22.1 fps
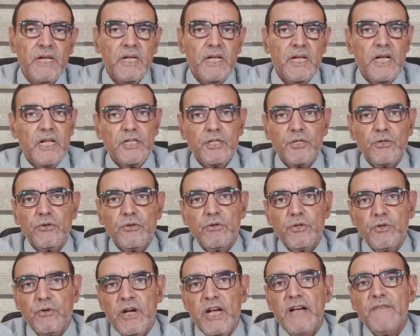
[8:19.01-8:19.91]
And
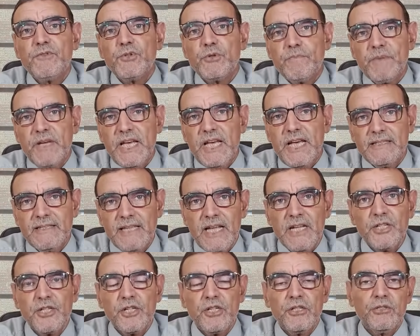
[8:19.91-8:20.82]
you have to pay
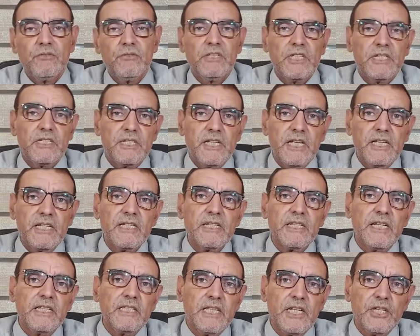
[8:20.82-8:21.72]
attention to these things,